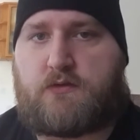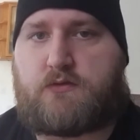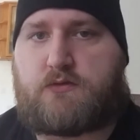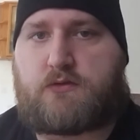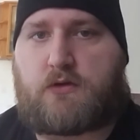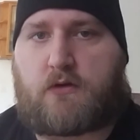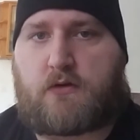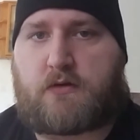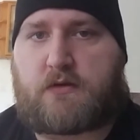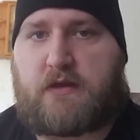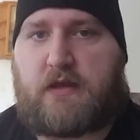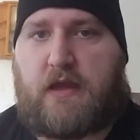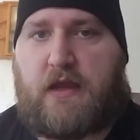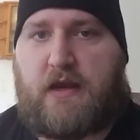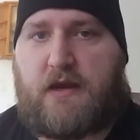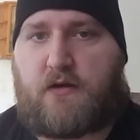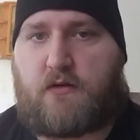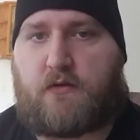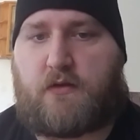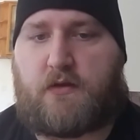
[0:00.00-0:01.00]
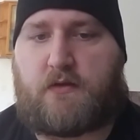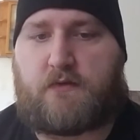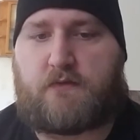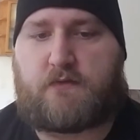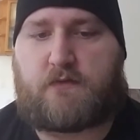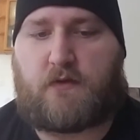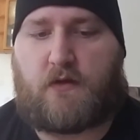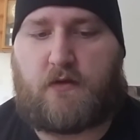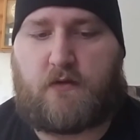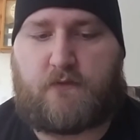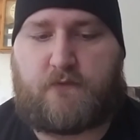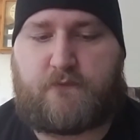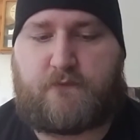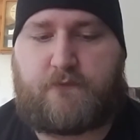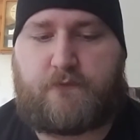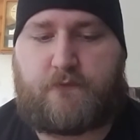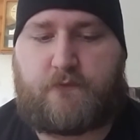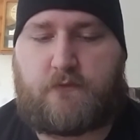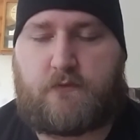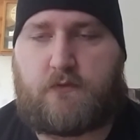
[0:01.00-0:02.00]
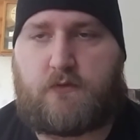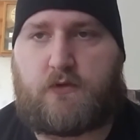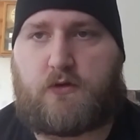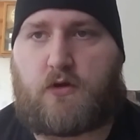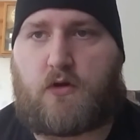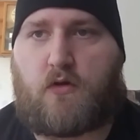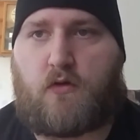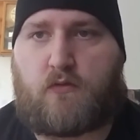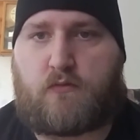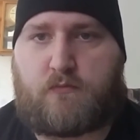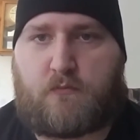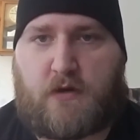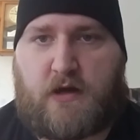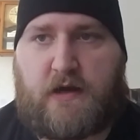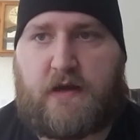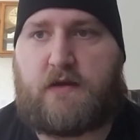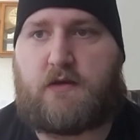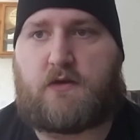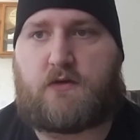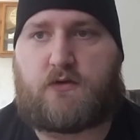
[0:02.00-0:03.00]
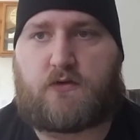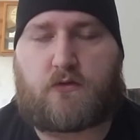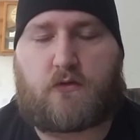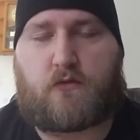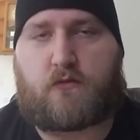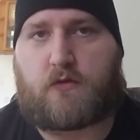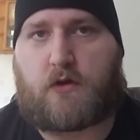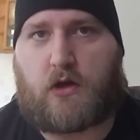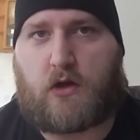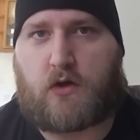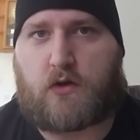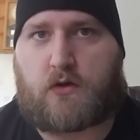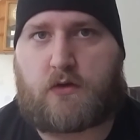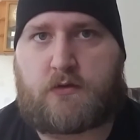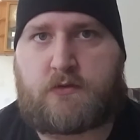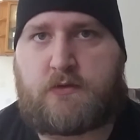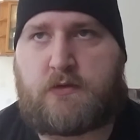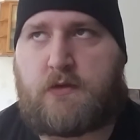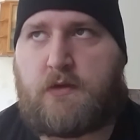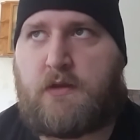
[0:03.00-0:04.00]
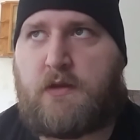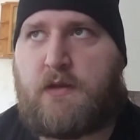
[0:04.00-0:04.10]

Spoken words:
dark areas of your own mind and your own heart.